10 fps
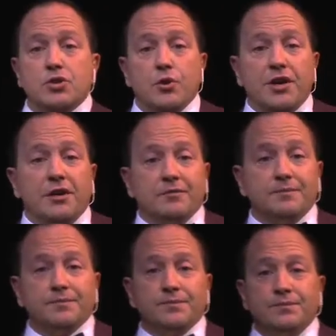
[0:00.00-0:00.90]
journey,
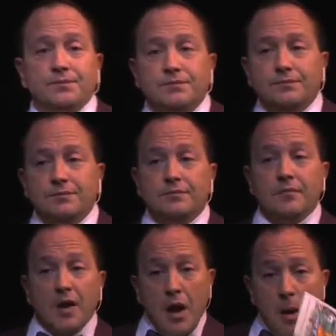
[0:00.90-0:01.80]

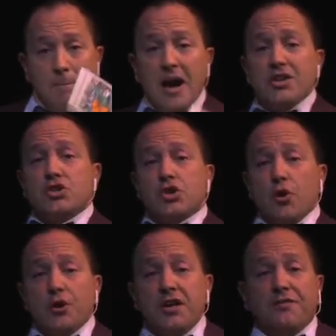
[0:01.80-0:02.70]
my
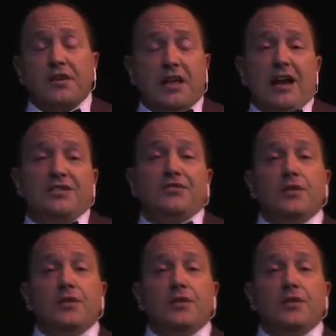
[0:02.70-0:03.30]
journey of the last